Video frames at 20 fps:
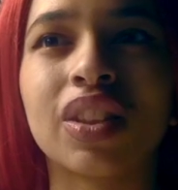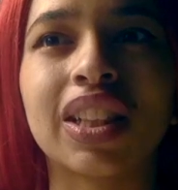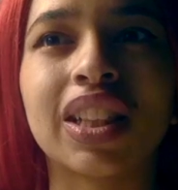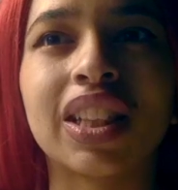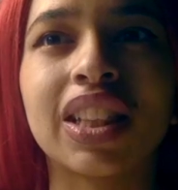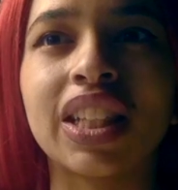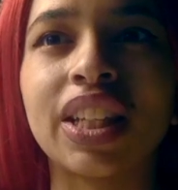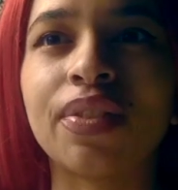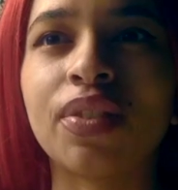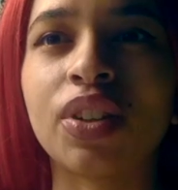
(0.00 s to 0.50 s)

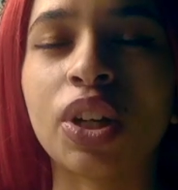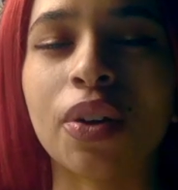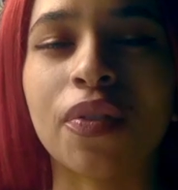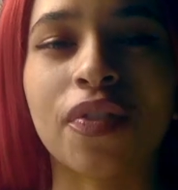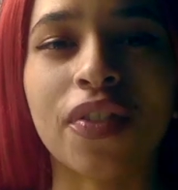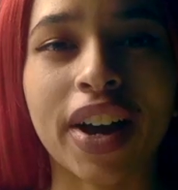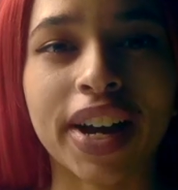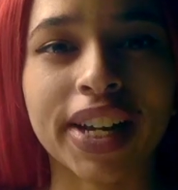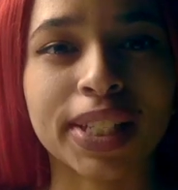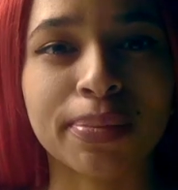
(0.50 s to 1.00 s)
living a
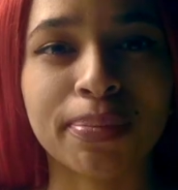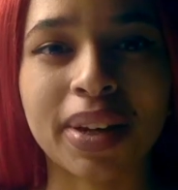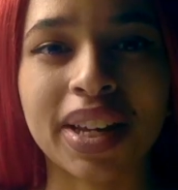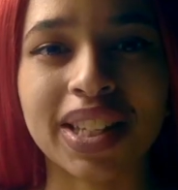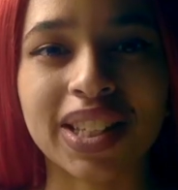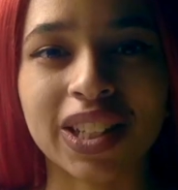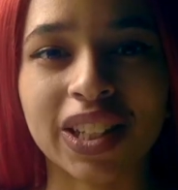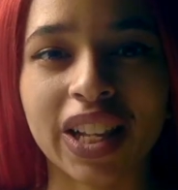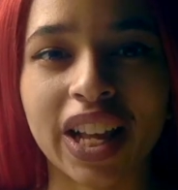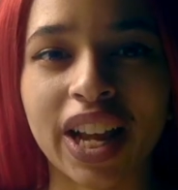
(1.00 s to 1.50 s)

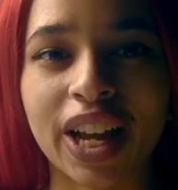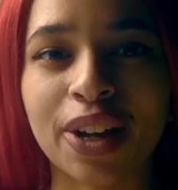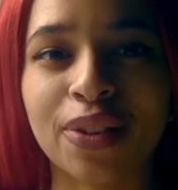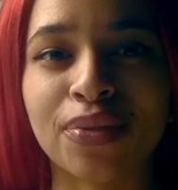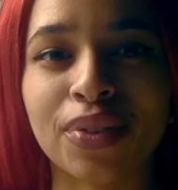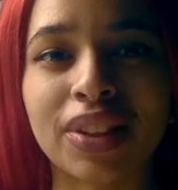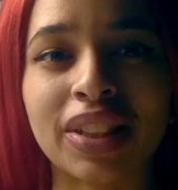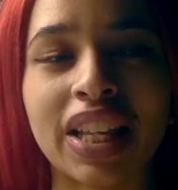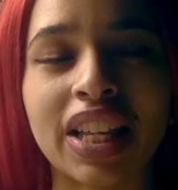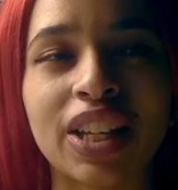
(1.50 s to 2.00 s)
fast-paced life,
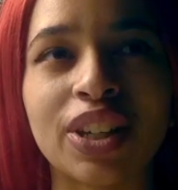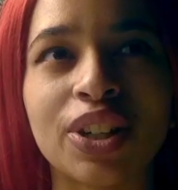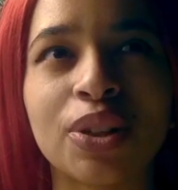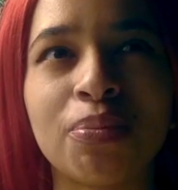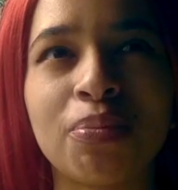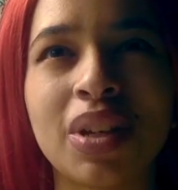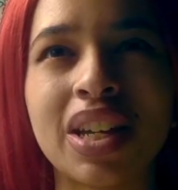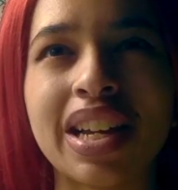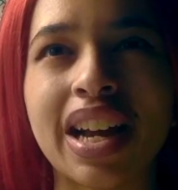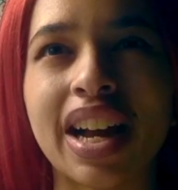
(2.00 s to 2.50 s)
and they
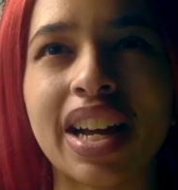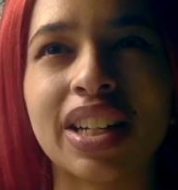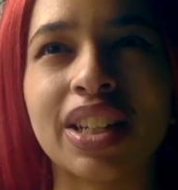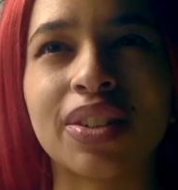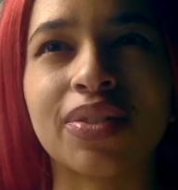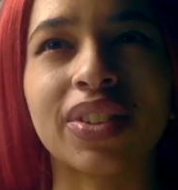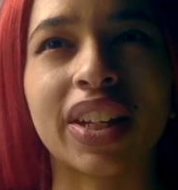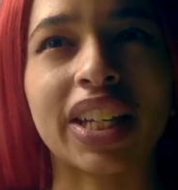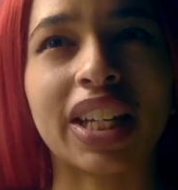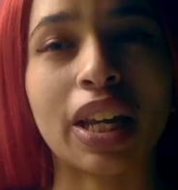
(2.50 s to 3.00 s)
could be kind
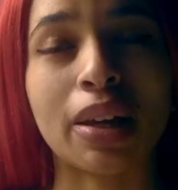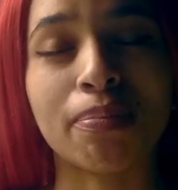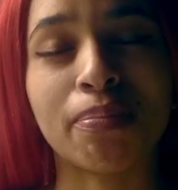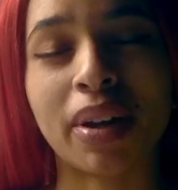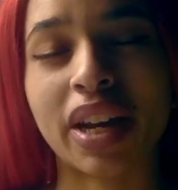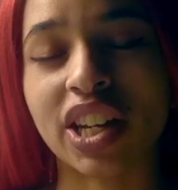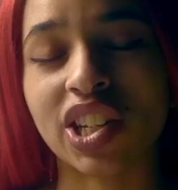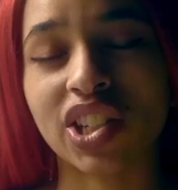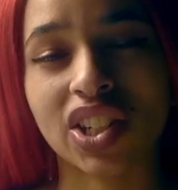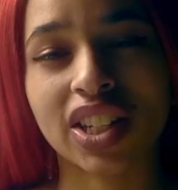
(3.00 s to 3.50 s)
of like
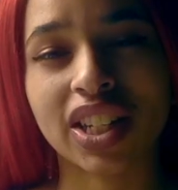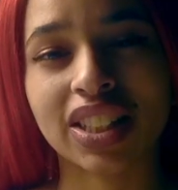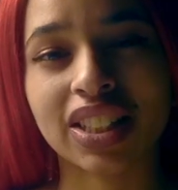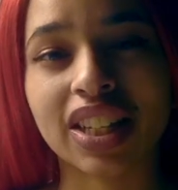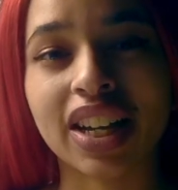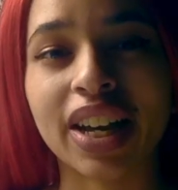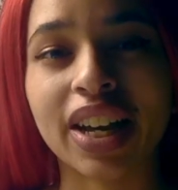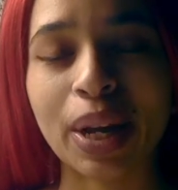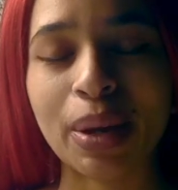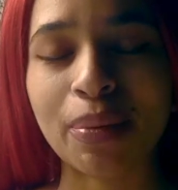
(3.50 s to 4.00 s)
impatient at
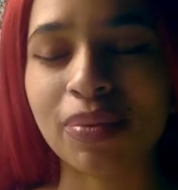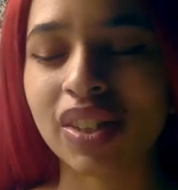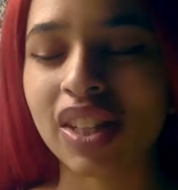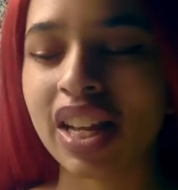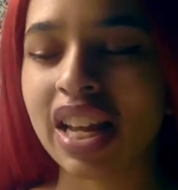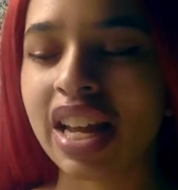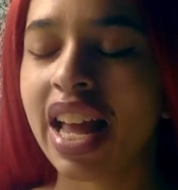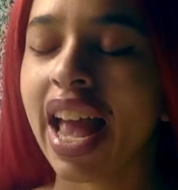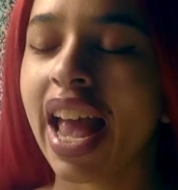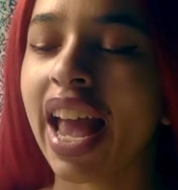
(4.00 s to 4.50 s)
times.
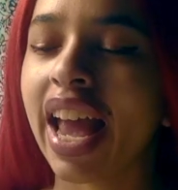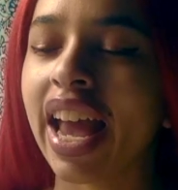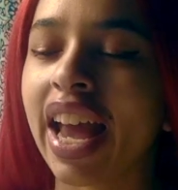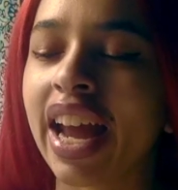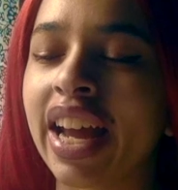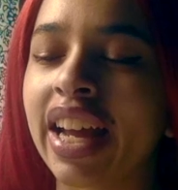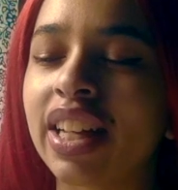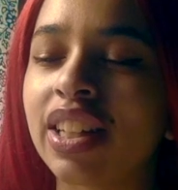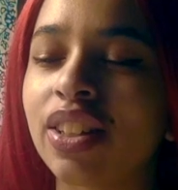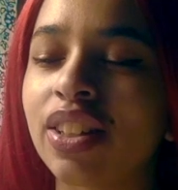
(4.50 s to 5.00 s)

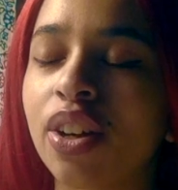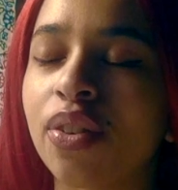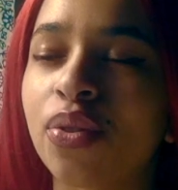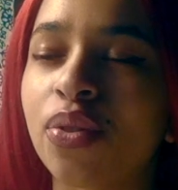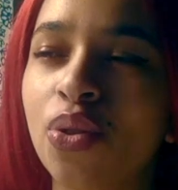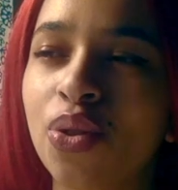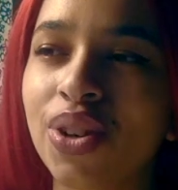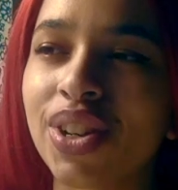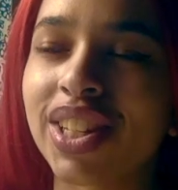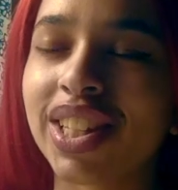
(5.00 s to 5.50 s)
And of
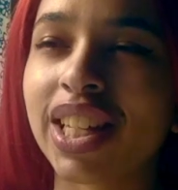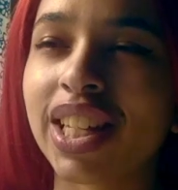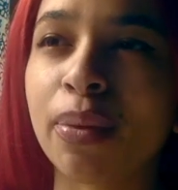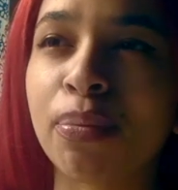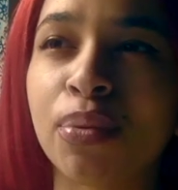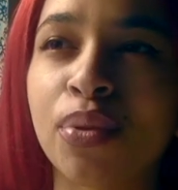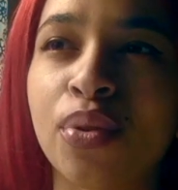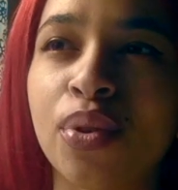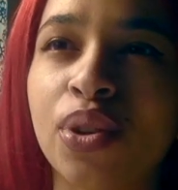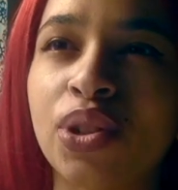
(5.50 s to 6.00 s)
course,
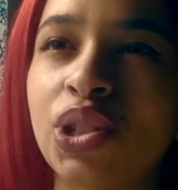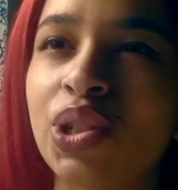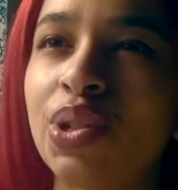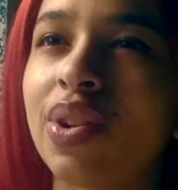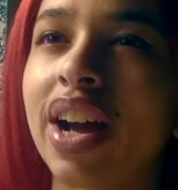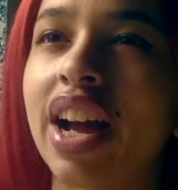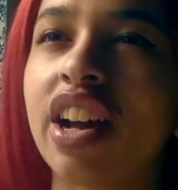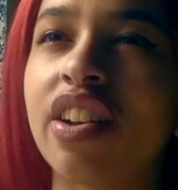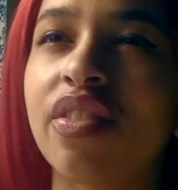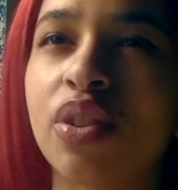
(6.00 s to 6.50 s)
Capricorn, you
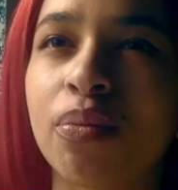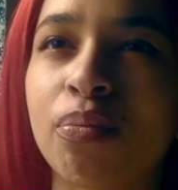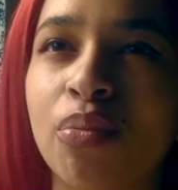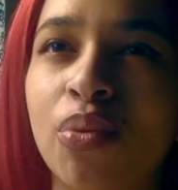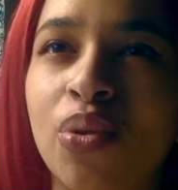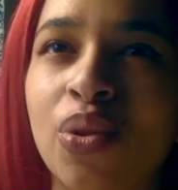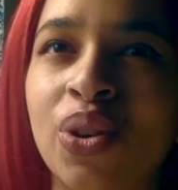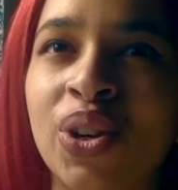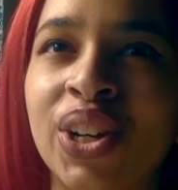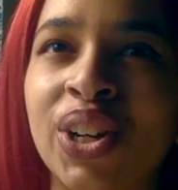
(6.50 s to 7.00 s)
have a
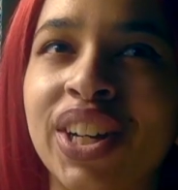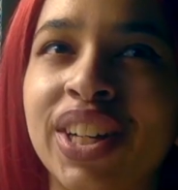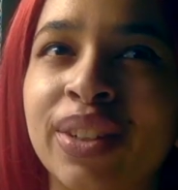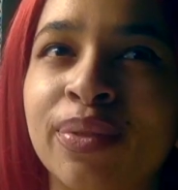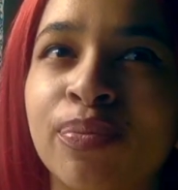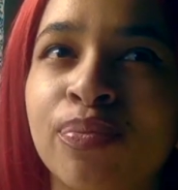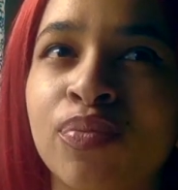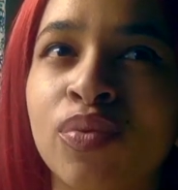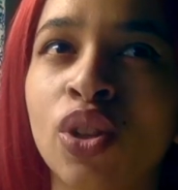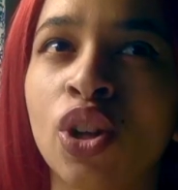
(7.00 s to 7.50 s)

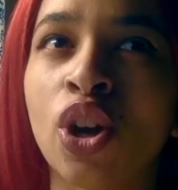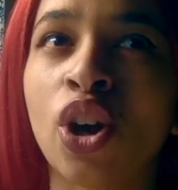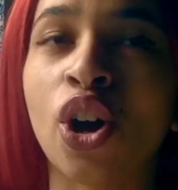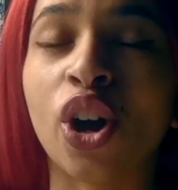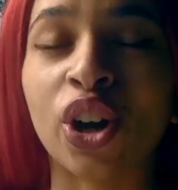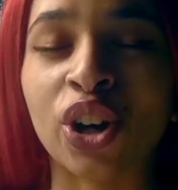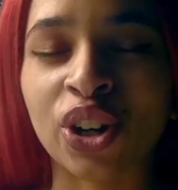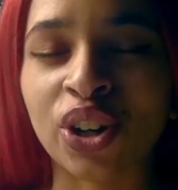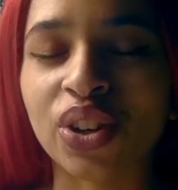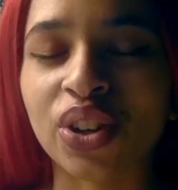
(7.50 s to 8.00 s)
more
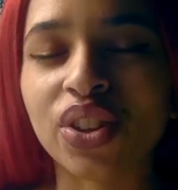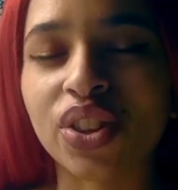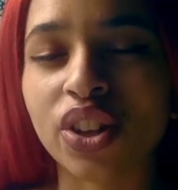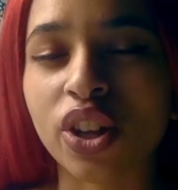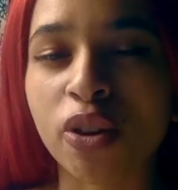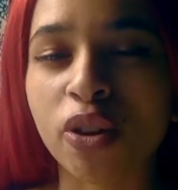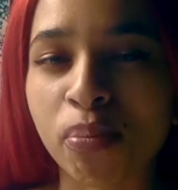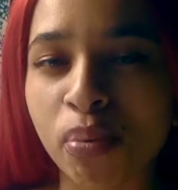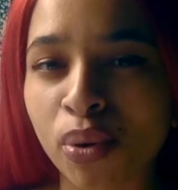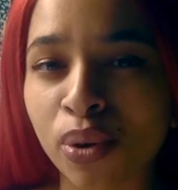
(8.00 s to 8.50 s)
earth
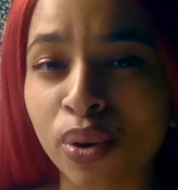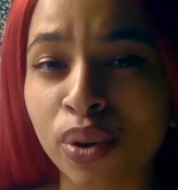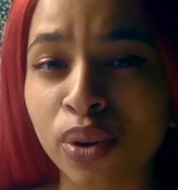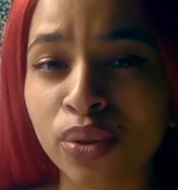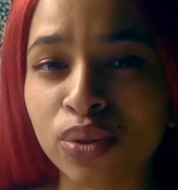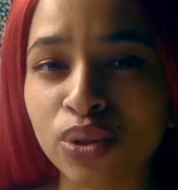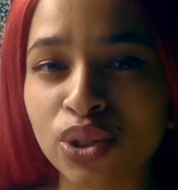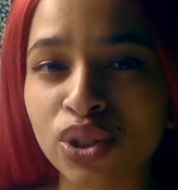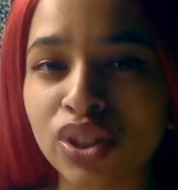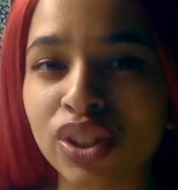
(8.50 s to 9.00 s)

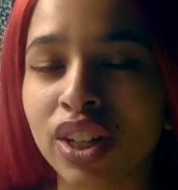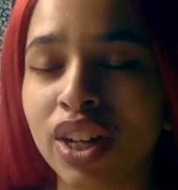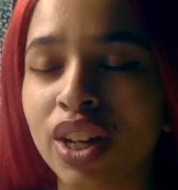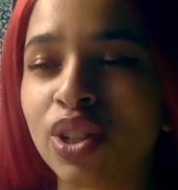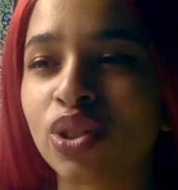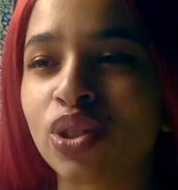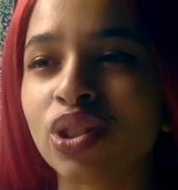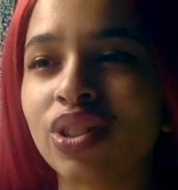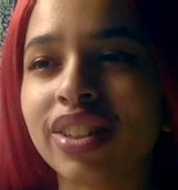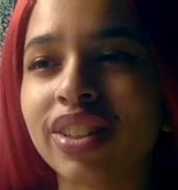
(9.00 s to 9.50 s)
approach.
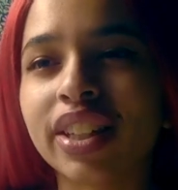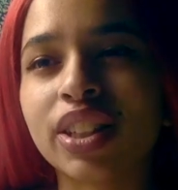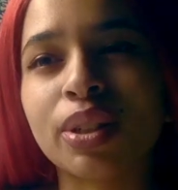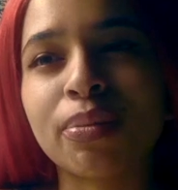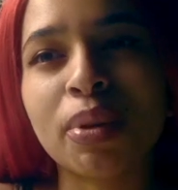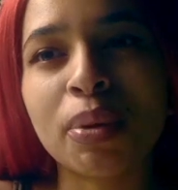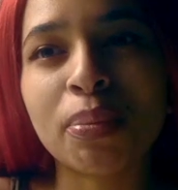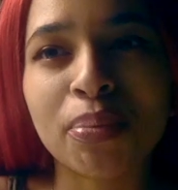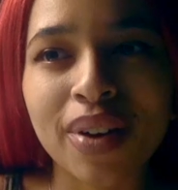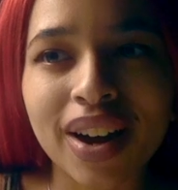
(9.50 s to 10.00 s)
So you like to
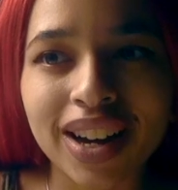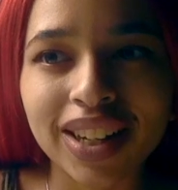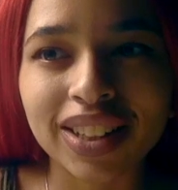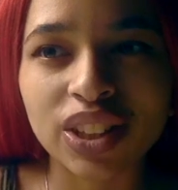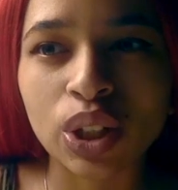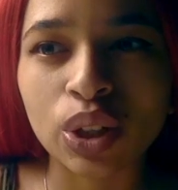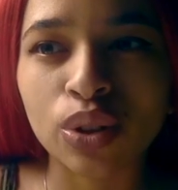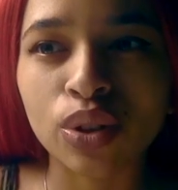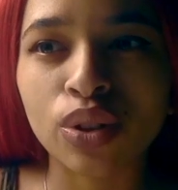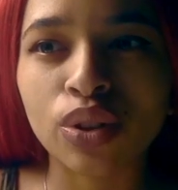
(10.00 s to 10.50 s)
be
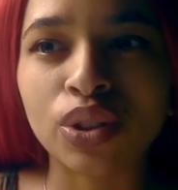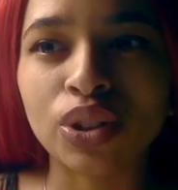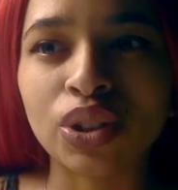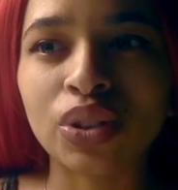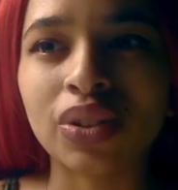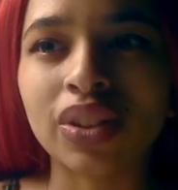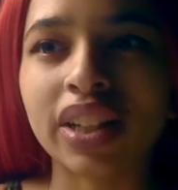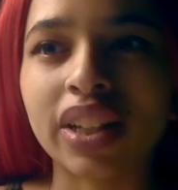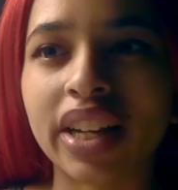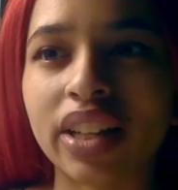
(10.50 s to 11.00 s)
practical.
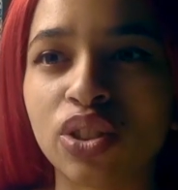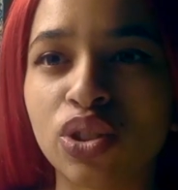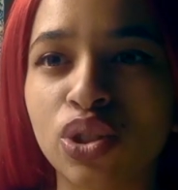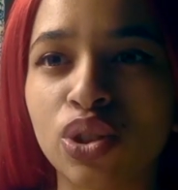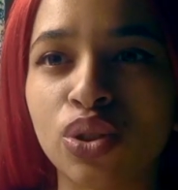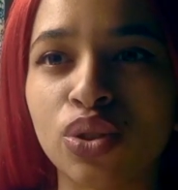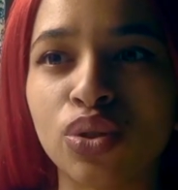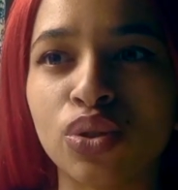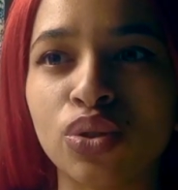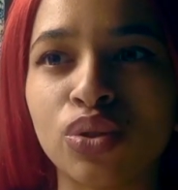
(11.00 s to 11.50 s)
You like
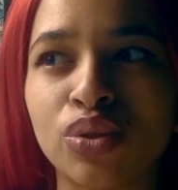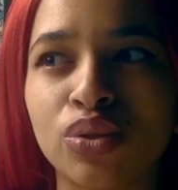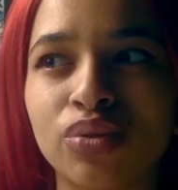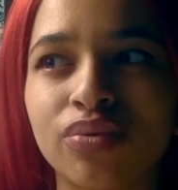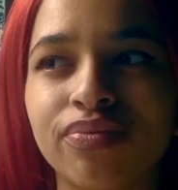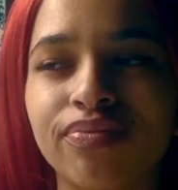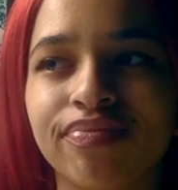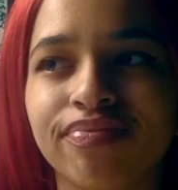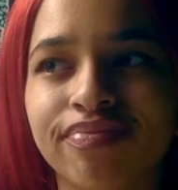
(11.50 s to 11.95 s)
to